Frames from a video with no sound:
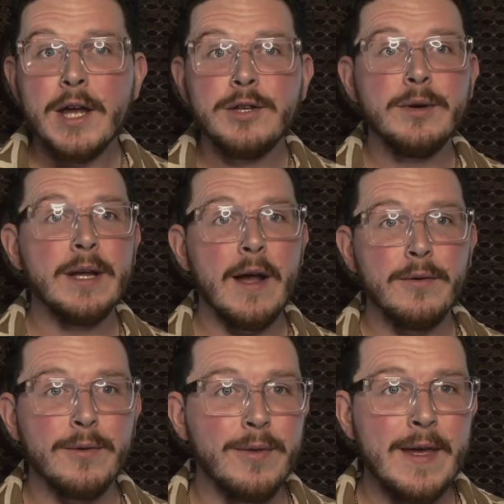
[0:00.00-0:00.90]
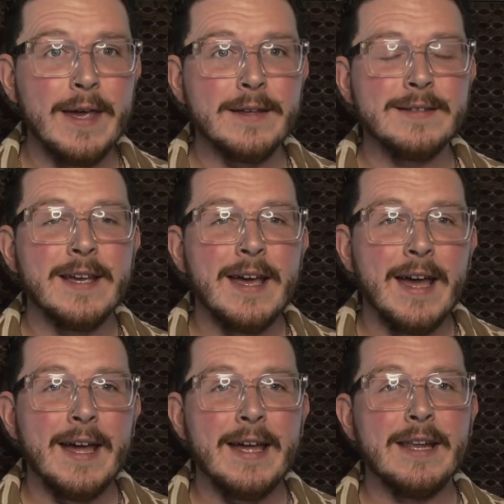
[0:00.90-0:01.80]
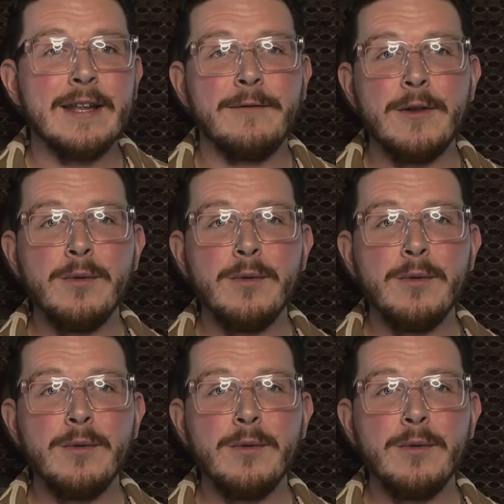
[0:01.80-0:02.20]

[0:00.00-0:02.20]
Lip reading: doing other things. And if you